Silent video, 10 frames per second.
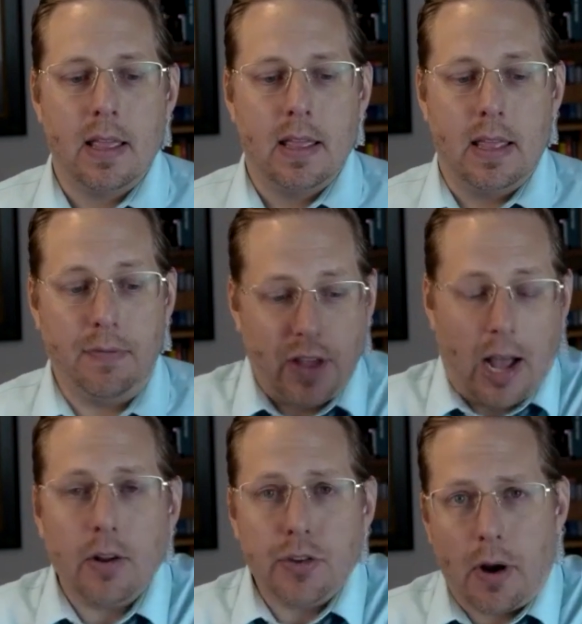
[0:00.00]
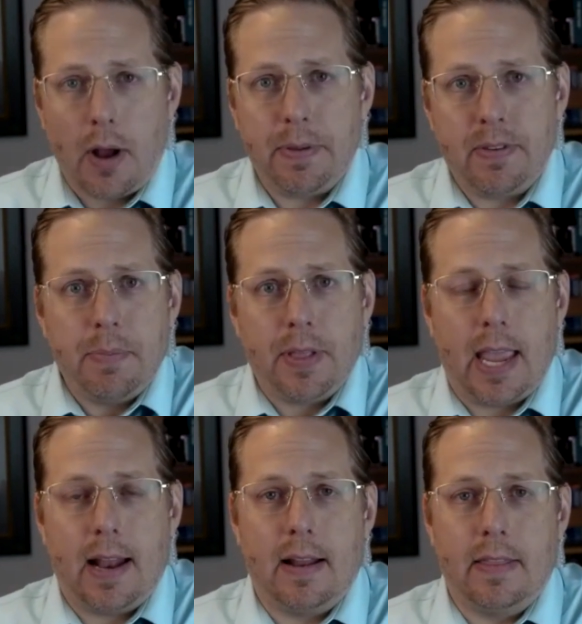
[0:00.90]
if Donald Trump is
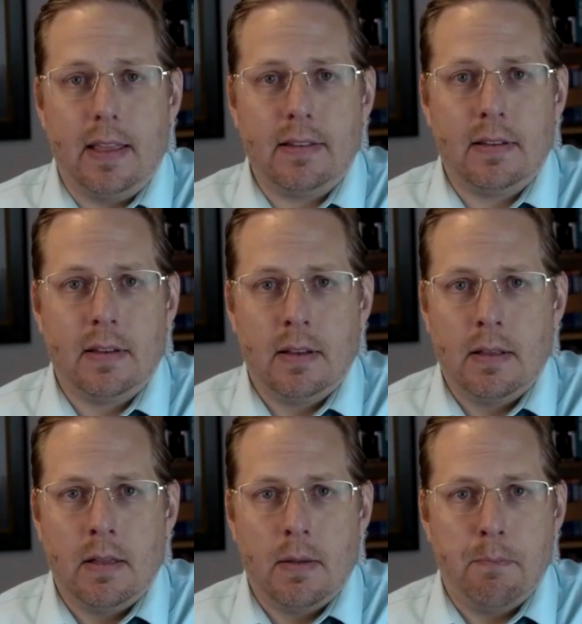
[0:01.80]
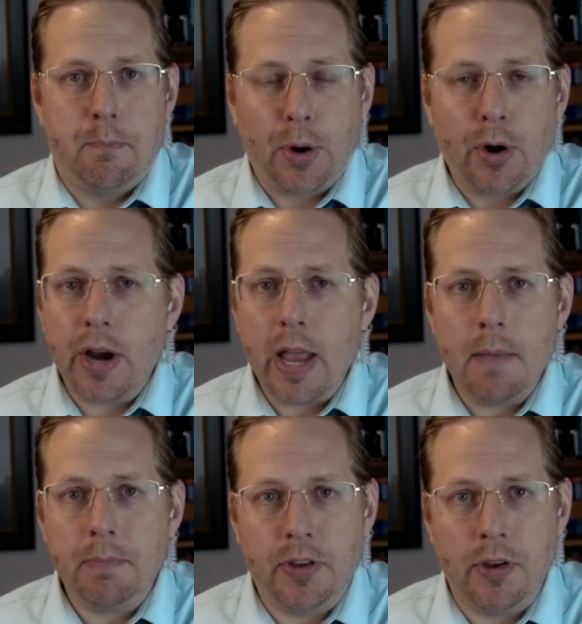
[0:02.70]
implicated in this, burn
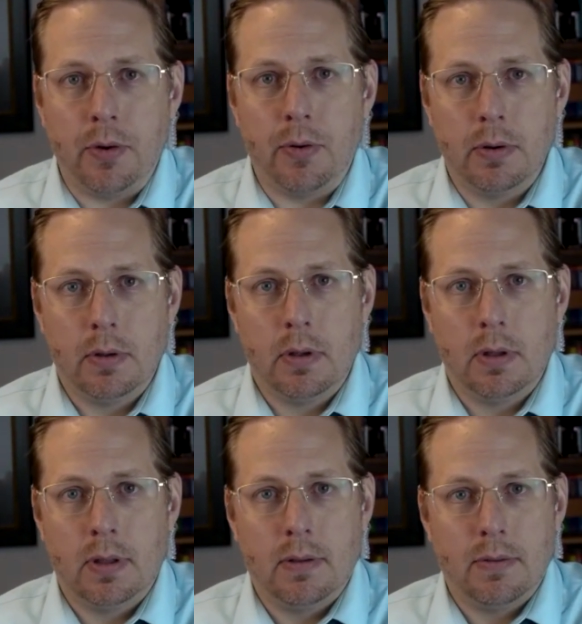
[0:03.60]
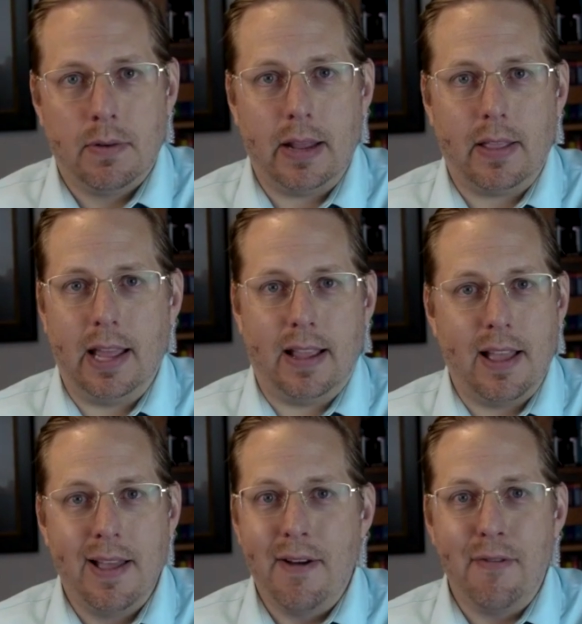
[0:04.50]
him too, right? Like,
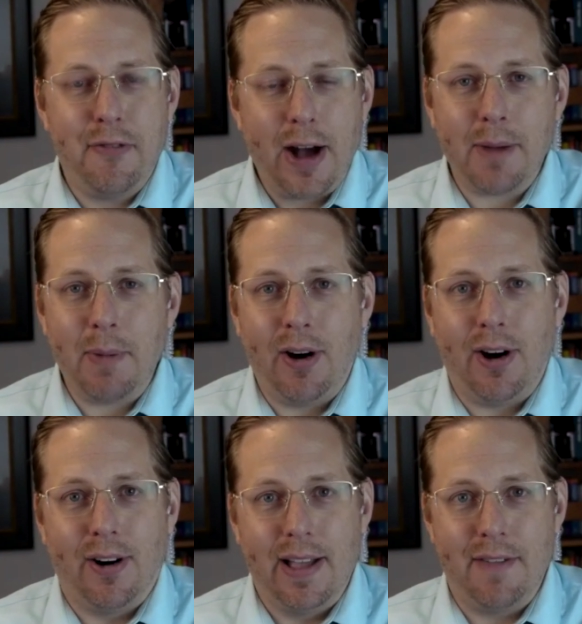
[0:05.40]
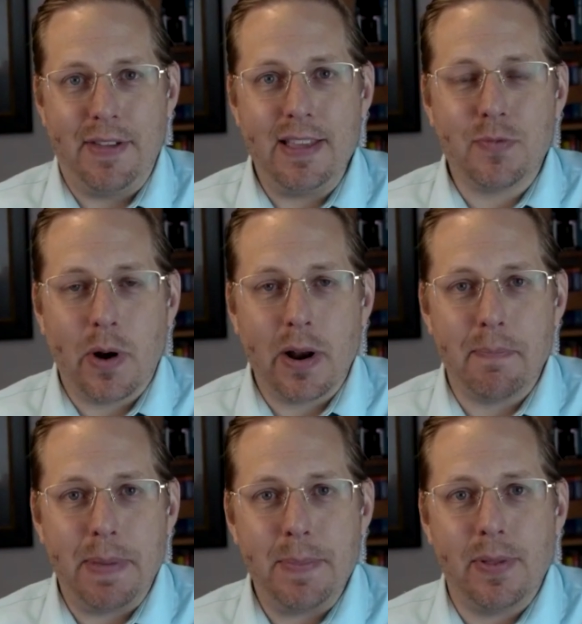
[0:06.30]
fuck them all. If he's one of the
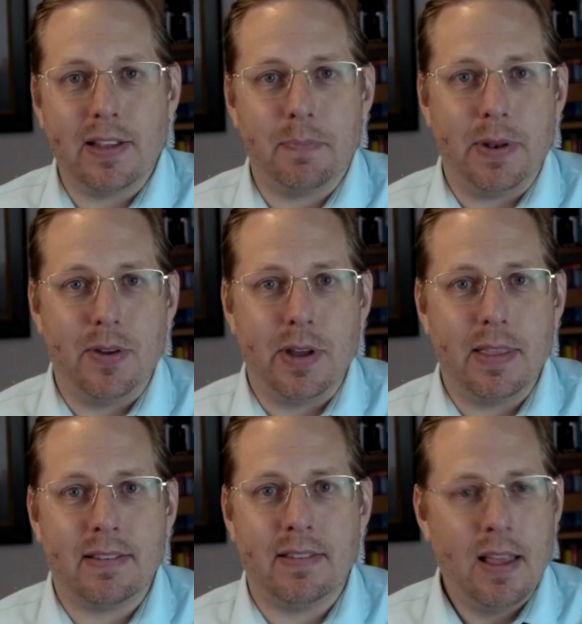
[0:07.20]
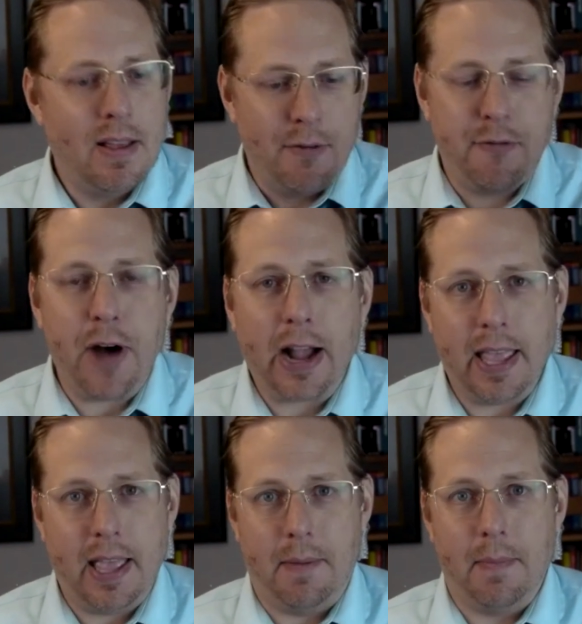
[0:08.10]
people that's been doing this, fuck
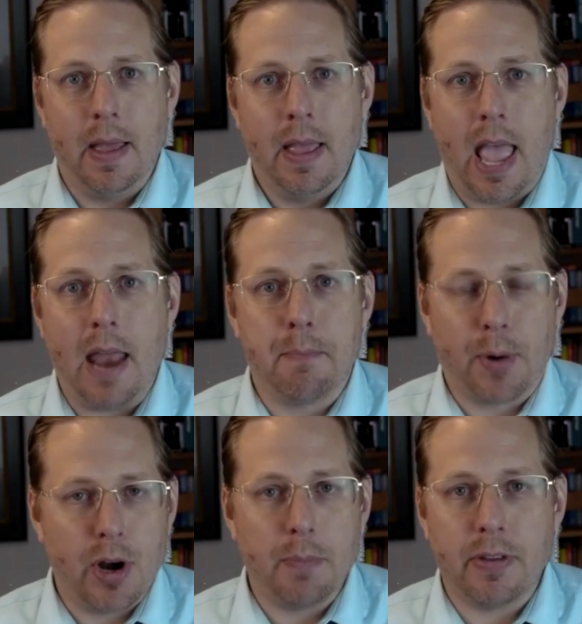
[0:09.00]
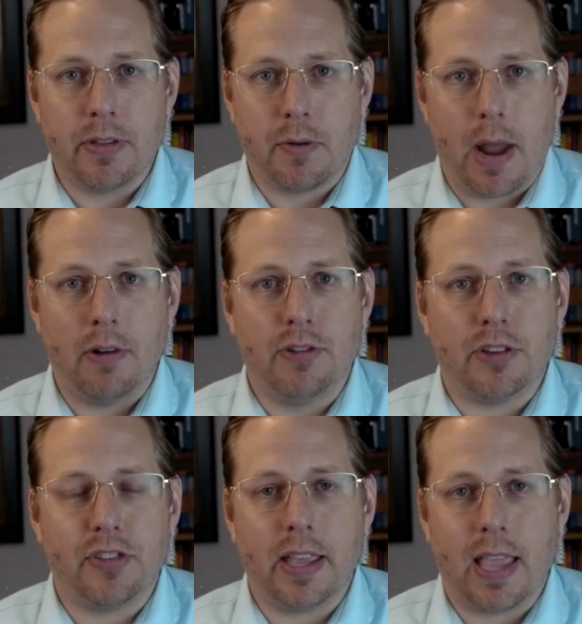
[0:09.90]
him and burn him to the ground
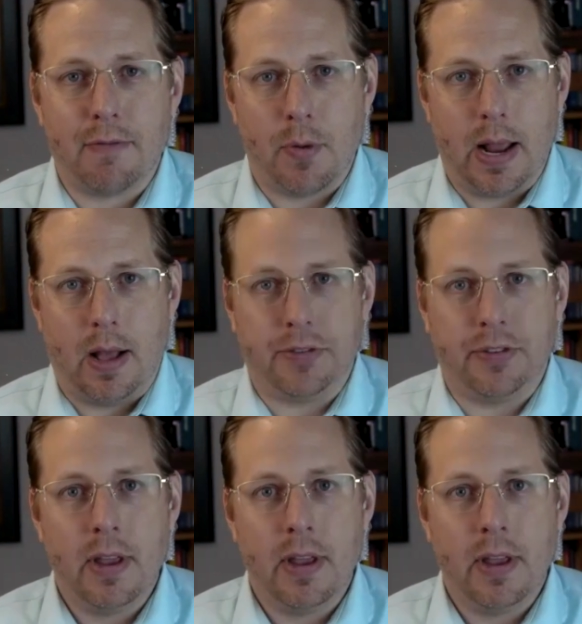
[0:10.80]
just like everyone else.